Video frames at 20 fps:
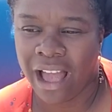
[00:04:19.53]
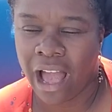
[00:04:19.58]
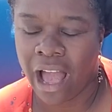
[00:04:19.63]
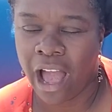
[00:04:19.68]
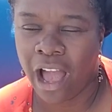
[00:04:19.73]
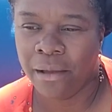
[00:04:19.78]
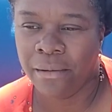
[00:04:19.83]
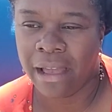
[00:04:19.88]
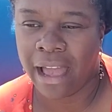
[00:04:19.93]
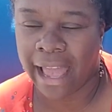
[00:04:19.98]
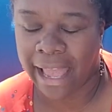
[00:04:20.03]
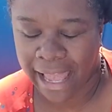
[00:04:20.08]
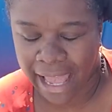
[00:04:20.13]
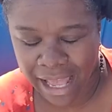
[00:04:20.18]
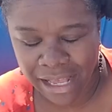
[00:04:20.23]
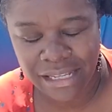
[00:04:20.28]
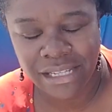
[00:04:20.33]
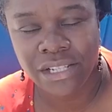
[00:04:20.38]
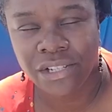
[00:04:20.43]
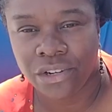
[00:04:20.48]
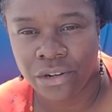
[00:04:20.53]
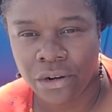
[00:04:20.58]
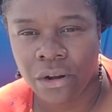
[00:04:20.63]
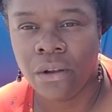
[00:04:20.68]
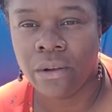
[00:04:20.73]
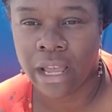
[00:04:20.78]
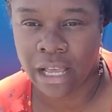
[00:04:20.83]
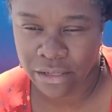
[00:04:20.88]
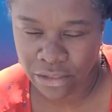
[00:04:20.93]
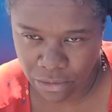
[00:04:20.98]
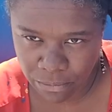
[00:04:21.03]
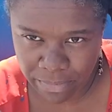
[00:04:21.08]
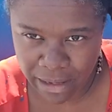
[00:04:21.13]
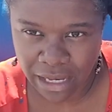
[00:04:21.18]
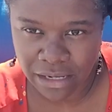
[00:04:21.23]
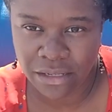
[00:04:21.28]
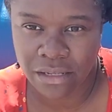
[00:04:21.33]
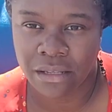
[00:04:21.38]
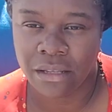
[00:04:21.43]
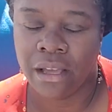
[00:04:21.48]
I asked her, okay, so
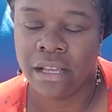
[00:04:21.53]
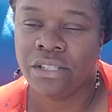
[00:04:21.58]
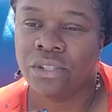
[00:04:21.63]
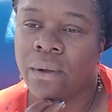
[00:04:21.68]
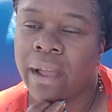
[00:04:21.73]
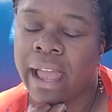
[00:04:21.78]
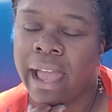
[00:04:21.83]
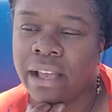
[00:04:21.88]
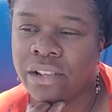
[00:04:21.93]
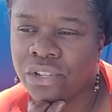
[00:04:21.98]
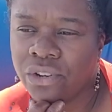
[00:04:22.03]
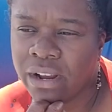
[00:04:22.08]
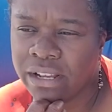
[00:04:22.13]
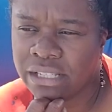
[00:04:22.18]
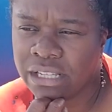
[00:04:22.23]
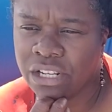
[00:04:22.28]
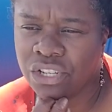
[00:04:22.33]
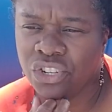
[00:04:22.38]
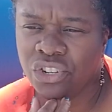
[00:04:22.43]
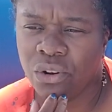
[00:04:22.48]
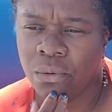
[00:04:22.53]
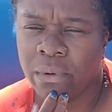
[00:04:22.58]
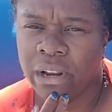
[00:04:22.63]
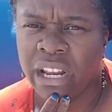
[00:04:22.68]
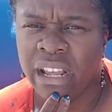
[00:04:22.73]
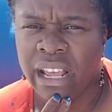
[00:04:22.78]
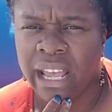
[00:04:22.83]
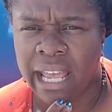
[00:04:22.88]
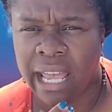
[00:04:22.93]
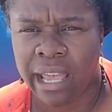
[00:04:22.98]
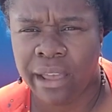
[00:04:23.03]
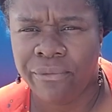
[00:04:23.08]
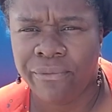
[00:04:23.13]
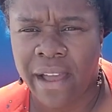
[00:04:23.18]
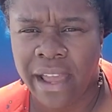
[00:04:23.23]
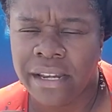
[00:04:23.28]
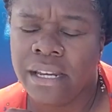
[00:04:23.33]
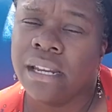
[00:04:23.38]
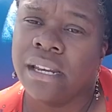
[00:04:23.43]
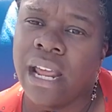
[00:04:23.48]
I asked her, I said, you know what, if
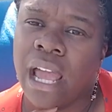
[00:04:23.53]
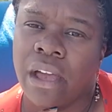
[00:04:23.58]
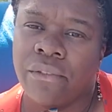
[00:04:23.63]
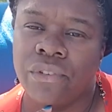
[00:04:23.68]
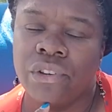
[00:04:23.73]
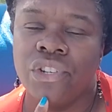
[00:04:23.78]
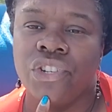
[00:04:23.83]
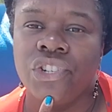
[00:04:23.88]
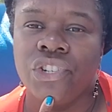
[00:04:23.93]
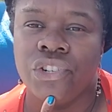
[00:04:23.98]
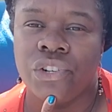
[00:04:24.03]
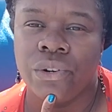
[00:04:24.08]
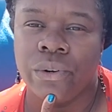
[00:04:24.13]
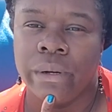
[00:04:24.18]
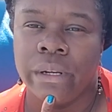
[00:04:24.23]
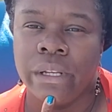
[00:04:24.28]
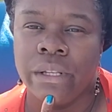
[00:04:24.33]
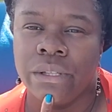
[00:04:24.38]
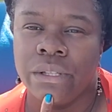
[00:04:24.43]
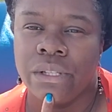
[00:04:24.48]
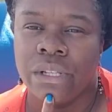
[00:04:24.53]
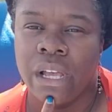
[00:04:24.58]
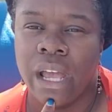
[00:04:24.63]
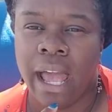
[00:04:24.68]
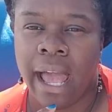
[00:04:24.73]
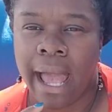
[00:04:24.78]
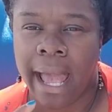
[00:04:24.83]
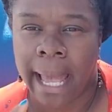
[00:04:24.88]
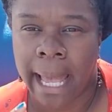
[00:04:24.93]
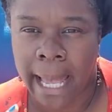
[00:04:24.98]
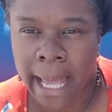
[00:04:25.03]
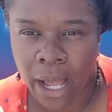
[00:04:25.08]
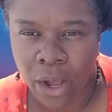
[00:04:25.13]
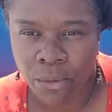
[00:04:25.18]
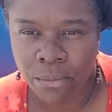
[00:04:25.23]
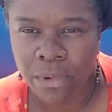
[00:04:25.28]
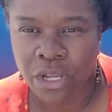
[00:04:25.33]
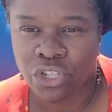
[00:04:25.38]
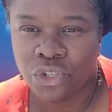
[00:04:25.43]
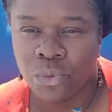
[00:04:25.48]
I didn't have insurance, how
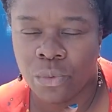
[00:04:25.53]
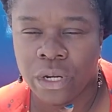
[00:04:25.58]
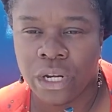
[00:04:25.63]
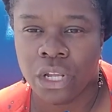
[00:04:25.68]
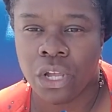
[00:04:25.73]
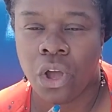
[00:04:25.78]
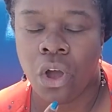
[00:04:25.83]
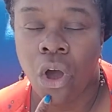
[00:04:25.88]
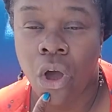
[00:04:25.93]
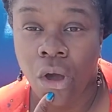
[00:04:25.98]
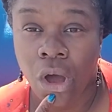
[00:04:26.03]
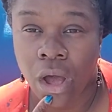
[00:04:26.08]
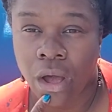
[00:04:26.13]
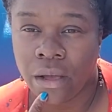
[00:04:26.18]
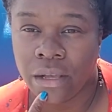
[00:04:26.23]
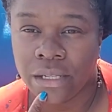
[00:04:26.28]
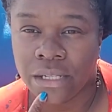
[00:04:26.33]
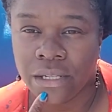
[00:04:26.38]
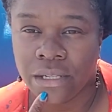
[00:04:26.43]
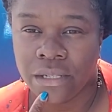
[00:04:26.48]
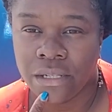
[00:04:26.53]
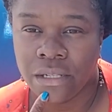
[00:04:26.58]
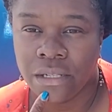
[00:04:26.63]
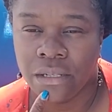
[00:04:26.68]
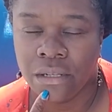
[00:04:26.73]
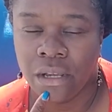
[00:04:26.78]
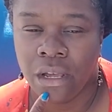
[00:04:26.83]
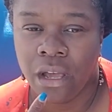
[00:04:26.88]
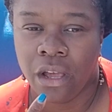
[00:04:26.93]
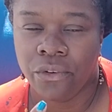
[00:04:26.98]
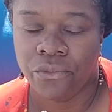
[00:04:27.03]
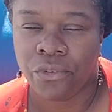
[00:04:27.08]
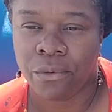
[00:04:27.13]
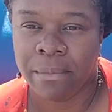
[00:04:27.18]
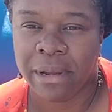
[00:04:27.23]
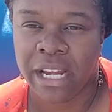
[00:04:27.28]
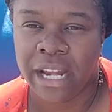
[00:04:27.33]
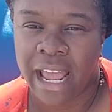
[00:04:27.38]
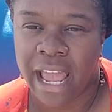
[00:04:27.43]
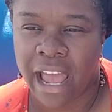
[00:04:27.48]
much would it cost for
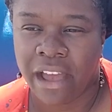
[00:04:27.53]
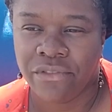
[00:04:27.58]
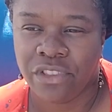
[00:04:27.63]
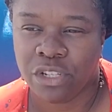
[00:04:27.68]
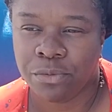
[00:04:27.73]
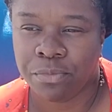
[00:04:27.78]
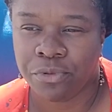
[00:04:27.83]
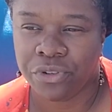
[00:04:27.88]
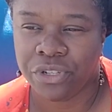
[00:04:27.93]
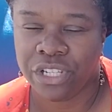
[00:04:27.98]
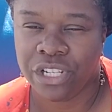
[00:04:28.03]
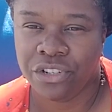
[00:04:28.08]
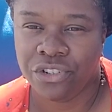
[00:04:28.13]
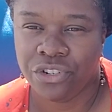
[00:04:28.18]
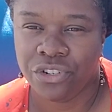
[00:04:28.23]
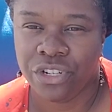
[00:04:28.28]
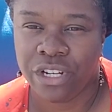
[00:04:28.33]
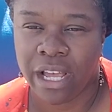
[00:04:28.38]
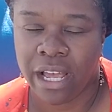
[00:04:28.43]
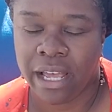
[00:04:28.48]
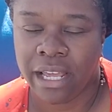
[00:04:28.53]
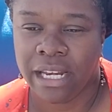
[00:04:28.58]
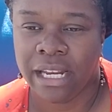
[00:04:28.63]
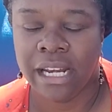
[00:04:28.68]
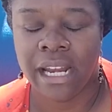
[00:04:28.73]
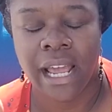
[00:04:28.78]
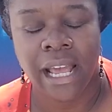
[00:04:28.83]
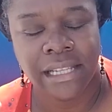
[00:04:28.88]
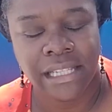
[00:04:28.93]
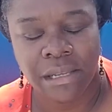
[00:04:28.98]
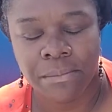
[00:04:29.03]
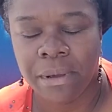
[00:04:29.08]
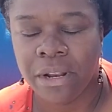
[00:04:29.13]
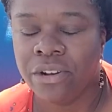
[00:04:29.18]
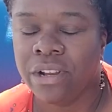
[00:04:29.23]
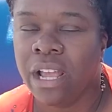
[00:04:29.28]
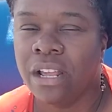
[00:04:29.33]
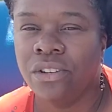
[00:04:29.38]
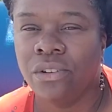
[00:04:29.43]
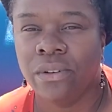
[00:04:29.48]
me to have this procedure done? And I said, better
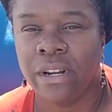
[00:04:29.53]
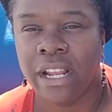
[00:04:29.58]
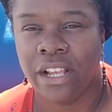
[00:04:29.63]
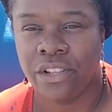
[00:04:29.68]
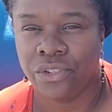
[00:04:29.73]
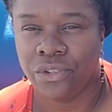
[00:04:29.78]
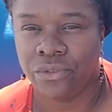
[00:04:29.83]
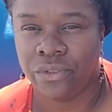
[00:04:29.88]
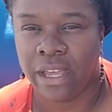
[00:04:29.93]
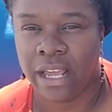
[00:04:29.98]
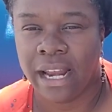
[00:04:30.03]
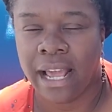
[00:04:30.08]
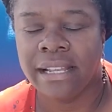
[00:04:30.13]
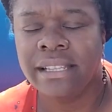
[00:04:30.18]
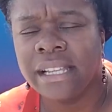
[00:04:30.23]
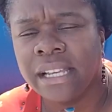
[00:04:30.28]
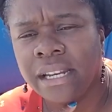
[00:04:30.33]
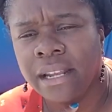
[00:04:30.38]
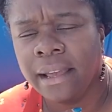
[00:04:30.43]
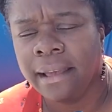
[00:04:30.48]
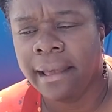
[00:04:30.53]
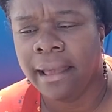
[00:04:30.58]
yet, don't answer that. I said,